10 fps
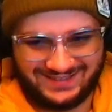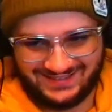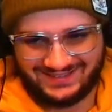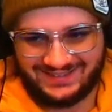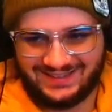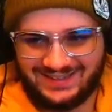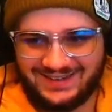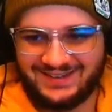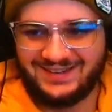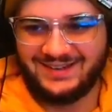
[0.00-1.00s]
Be sure to
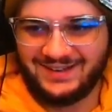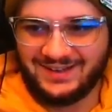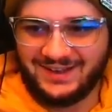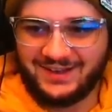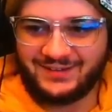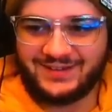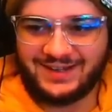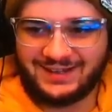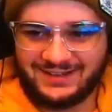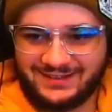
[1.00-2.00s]
collect all of the okay.
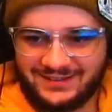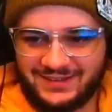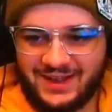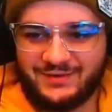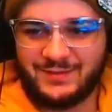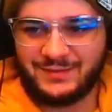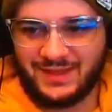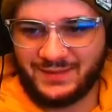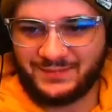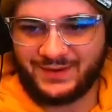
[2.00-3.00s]
eyeballs for snacks. I remember
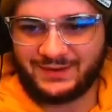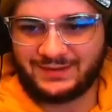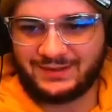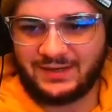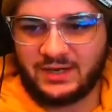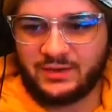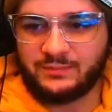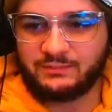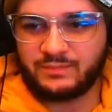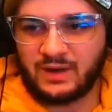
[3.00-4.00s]
that part.
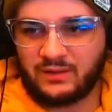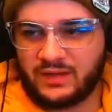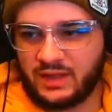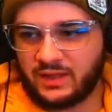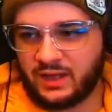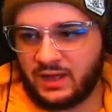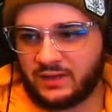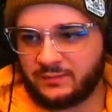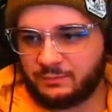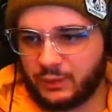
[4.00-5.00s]
Okay, uh,
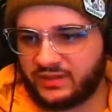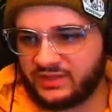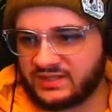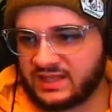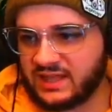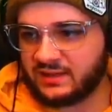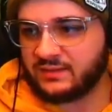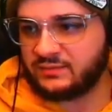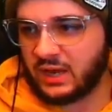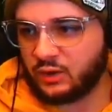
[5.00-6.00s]
break this thing.
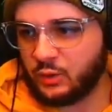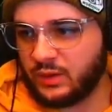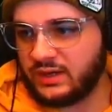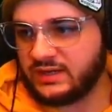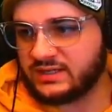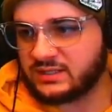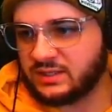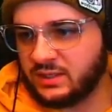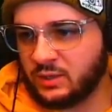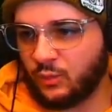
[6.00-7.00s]
I don't know what it is.
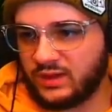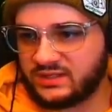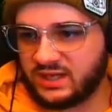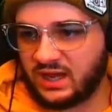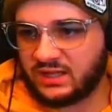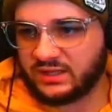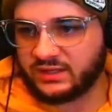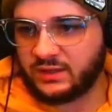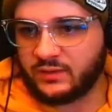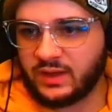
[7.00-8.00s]
Why is it ugly?
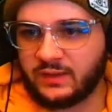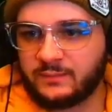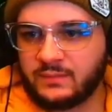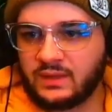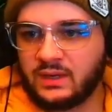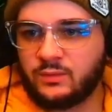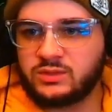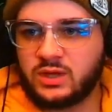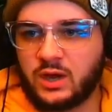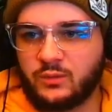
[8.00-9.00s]
Okay.
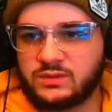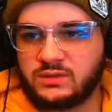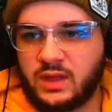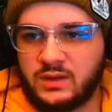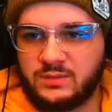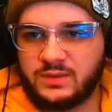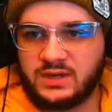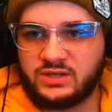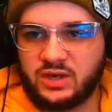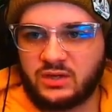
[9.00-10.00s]
Sorry, I wasn't. I didn't mean to
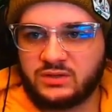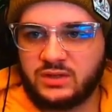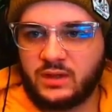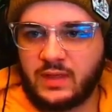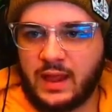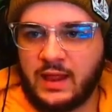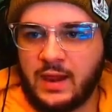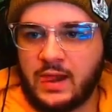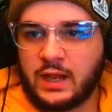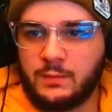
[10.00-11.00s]
hit y'all. Okay.
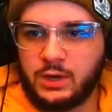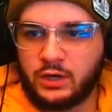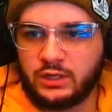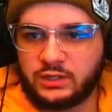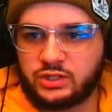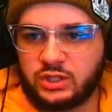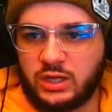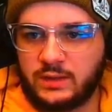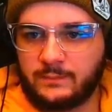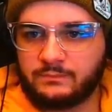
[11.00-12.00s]
I'm Come here, you little slug.
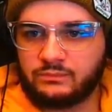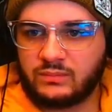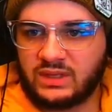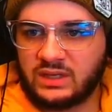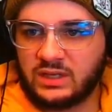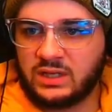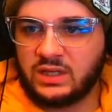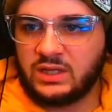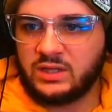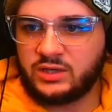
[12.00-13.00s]

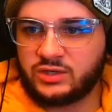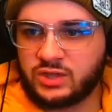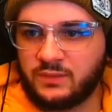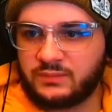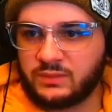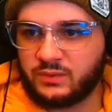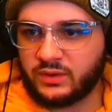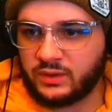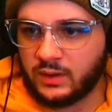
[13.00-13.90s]
You're something, brother.